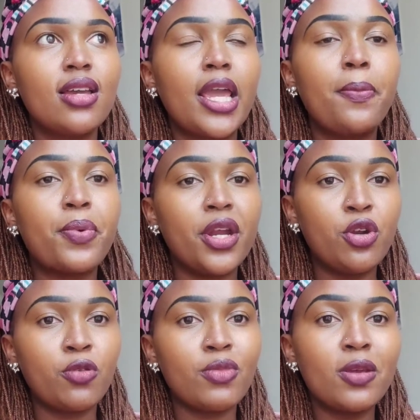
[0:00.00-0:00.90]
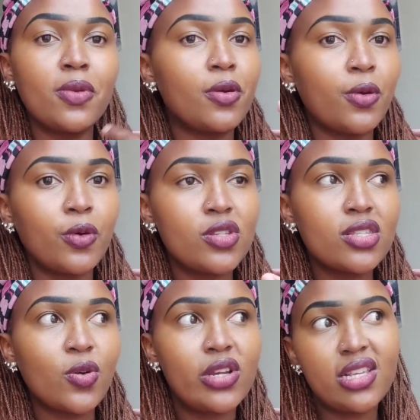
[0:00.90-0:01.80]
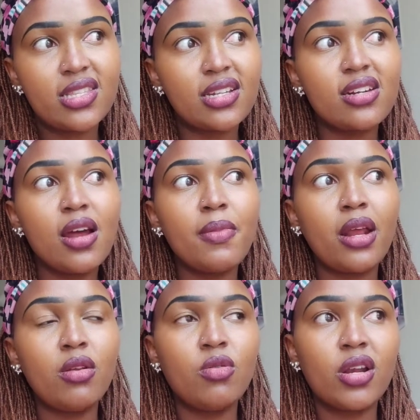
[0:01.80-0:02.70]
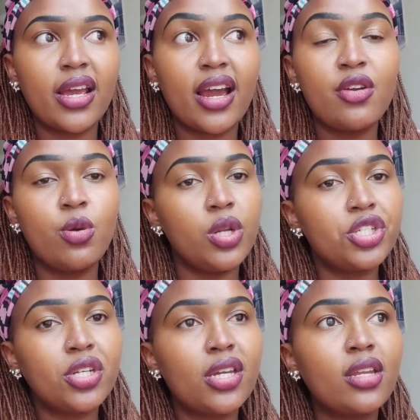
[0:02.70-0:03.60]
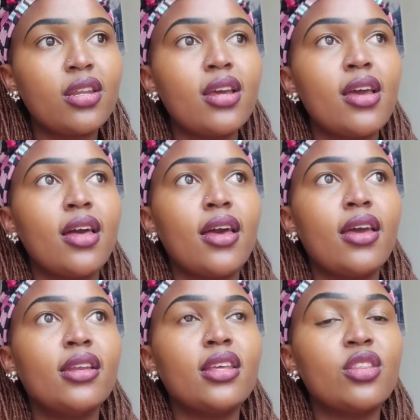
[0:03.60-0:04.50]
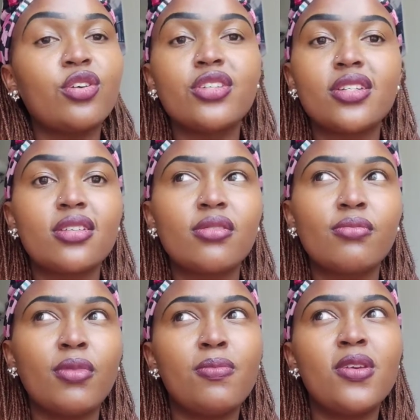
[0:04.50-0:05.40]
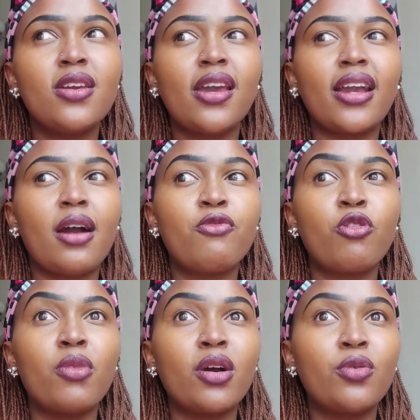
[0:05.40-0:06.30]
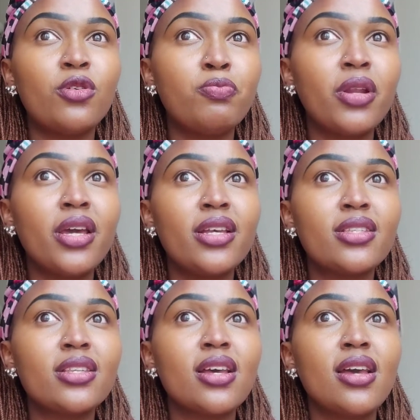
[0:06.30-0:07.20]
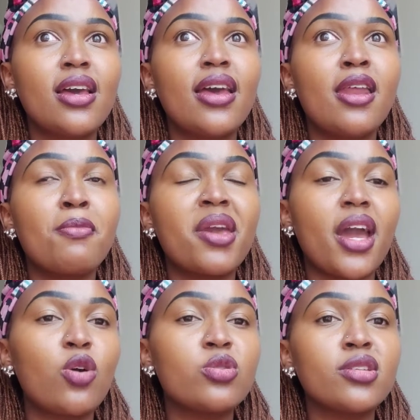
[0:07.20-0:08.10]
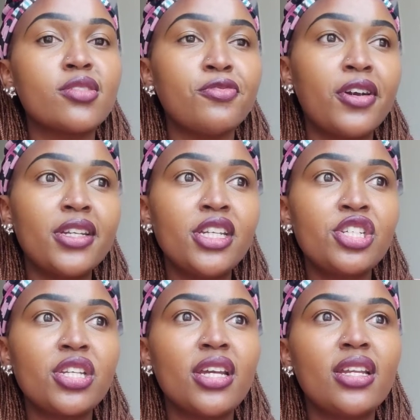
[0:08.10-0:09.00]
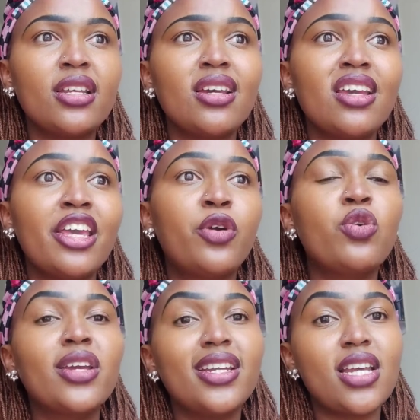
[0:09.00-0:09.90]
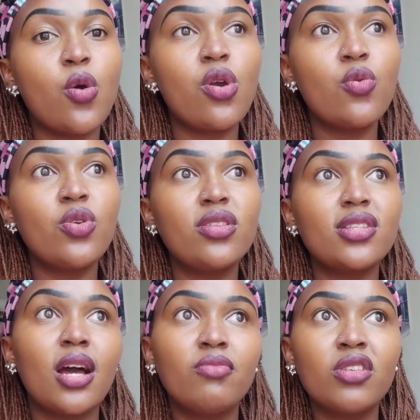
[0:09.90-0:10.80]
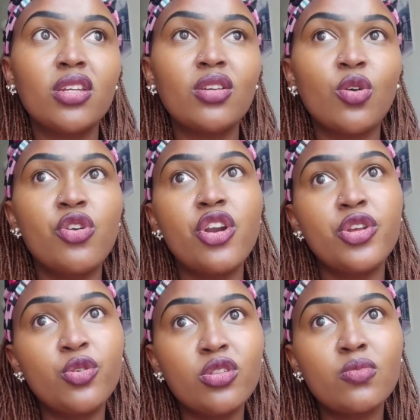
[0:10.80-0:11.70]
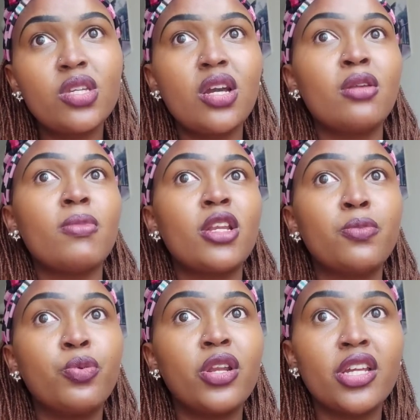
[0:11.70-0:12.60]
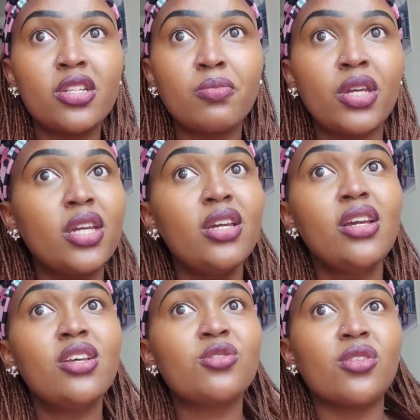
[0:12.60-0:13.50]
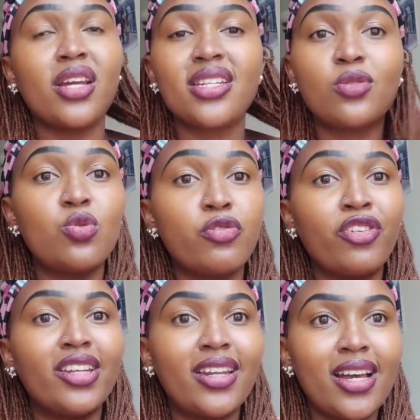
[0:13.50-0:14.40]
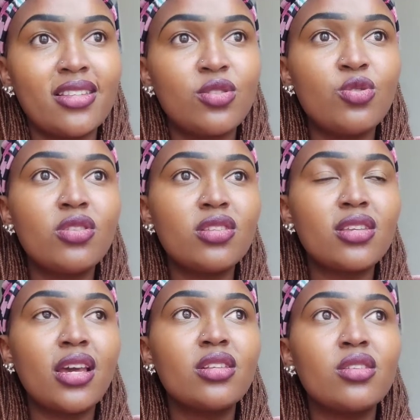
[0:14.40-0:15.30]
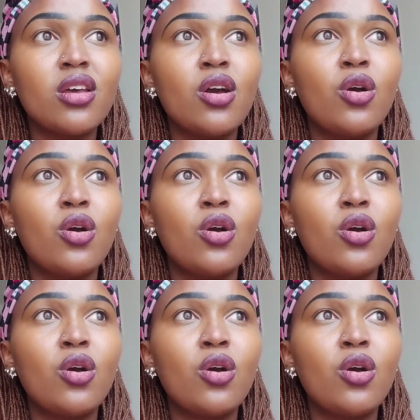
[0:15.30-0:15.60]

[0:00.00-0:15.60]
he preyed on me because on Instagram I look like a rich kid and he thought maybe I come from a good place and my house is furnished and he could get away with something or use me and manipulate me so that I could finance. You know, these guys